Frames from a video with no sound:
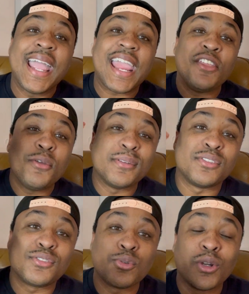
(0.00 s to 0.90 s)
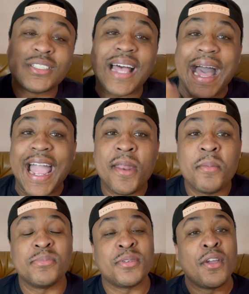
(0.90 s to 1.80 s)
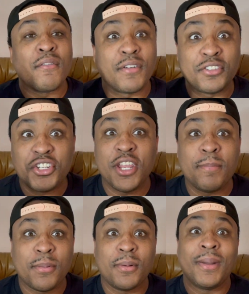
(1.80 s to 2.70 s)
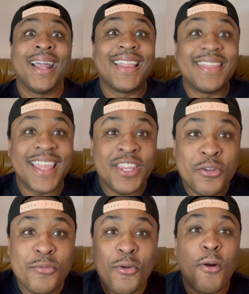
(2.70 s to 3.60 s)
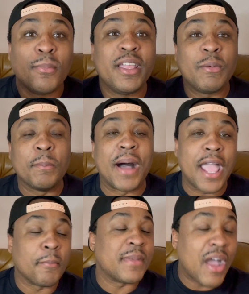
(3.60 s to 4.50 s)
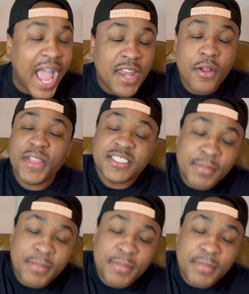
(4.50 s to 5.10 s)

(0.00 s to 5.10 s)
and you can source items for cheaper than you normally would buy them. Now, I know this